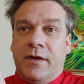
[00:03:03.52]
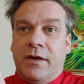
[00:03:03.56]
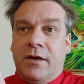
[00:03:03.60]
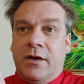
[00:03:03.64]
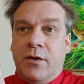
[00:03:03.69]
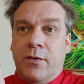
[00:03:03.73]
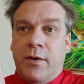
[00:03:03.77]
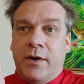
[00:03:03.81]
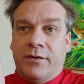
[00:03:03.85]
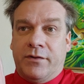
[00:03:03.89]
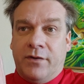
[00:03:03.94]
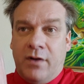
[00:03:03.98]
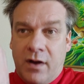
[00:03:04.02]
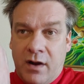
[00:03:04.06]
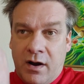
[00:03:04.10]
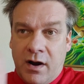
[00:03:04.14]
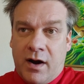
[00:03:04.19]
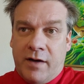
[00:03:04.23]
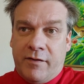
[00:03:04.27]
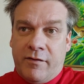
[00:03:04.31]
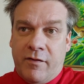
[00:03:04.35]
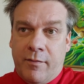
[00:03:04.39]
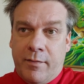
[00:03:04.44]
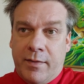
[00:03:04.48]
the US
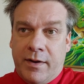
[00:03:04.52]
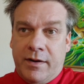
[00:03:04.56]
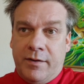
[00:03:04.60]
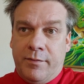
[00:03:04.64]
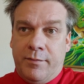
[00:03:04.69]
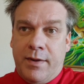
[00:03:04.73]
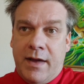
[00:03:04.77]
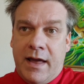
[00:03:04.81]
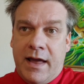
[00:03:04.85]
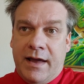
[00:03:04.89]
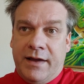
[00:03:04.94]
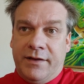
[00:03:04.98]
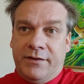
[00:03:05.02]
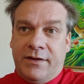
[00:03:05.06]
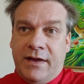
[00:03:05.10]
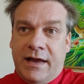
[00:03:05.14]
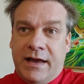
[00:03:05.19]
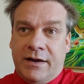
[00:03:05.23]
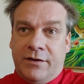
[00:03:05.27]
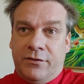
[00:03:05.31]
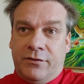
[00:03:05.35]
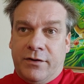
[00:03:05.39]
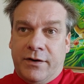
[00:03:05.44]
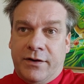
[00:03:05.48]
government pays
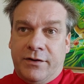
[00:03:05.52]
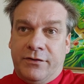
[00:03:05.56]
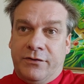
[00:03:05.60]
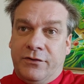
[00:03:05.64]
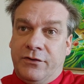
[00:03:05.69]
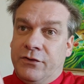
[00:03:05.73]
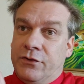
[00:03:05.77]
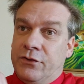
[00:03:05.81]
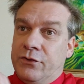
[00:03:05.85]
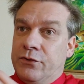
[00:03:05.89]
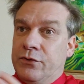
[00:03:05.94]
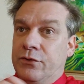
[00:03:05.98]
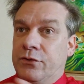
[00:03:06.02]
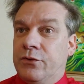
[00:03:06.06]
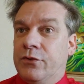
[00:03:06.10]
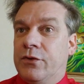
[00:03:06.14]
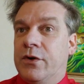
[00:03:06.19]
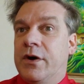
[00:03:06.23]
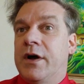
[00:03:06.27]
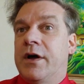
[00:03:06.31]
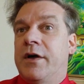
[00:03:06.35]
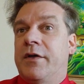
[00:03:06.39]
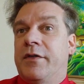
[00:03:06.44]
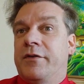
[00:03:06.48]
interest
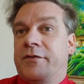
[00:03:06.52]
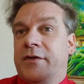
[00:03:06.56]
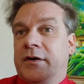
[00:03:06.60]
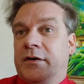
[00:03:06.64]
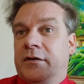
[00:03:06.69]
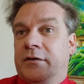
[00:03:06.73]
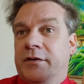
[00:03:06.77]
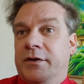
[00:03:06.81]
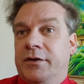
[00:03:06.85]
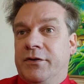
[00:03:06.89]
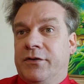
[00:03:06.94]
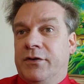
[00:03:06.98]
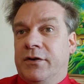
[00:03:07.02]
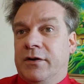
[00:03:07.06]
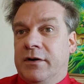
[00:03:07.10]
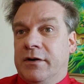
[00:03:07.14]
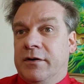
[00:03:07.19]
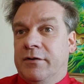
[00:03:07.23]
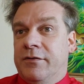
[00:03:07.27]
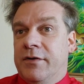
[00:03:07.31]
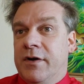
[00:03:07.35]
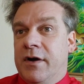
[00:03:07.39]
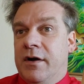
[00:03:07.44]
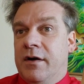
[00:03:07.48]
to the Federal
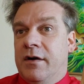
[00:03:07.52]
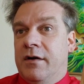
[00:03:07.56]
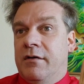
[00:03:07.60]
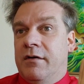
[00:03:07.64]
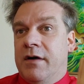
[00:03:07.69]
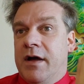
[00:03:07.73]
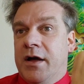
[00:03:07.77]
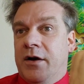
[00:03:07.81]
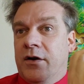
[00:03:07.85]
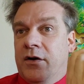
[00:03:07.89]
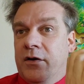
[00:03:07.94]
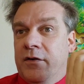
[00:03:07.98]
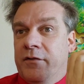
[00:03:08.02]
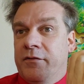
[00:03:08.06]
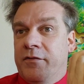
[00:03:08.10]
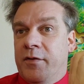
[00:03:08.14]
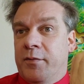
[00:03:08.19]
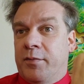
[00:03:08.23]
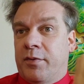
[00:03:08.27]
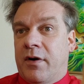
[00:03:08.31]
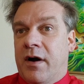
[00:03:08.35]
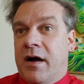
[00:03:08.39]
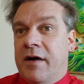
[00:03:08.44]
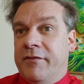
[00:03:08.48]
Reserve, and all of
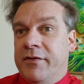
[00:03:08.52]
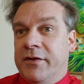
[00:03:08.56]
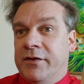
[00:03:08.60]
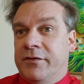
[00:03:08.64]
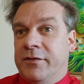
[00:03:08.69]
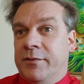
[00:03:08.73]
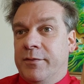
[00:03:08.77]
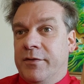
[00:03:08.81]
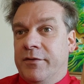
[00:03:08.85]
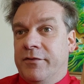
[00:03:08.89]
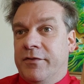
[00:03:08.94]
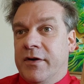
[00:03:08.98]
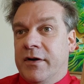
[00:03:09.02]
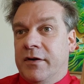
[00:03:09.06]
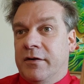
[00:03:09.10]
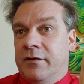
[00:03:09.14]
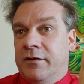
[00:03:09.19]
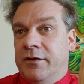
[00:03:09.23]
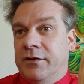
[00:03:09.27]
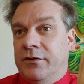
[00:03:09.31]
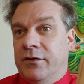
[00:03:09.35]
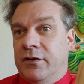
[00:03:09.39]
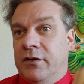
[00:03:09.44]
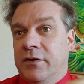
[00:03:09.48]
the profits from the Federal
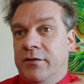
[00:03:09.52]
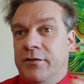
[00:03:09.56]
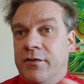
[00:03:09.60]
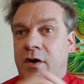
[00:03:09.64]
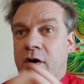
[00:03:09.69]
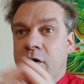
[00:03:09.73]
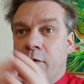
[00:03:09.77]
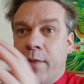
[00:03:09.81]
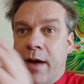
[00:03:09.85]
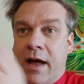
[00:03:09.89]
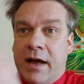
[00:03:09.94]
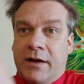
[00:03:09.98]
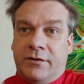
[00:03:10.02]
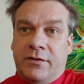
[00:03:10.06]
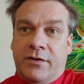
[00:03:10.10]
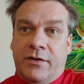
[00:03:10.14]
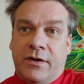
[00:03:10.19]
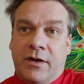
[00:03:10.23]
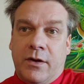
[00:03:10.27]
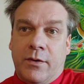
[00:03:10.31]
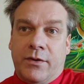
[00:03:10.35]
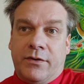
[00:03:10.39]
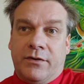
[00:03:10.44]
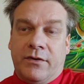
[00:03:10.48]
Reserve go back to
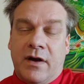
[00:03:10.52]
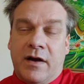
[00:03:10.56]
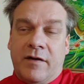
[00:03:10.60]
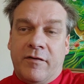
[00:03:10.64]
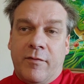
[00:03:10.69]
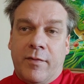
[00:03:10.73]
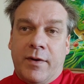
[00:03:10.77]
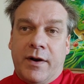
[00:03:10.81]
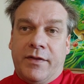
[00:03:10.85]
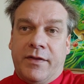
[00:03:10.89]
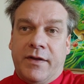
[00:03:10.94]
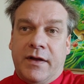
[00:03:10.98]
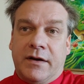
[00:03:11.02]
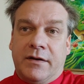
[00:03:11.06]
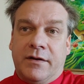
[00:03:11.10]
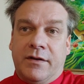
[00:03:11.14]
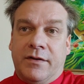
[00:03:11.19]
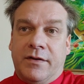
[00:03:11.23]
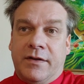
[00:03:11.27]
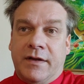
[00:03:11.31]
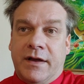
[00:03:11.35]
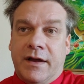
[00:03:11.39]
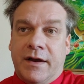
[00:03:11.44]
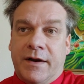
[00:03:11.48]
the US government at the end
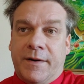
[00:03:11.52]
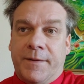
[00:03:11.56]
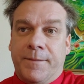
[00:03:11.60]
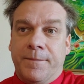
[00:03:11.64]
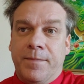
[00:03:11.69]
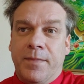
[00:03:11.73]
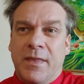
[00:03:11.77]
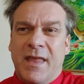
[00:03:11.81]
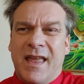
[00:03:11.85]
of the year.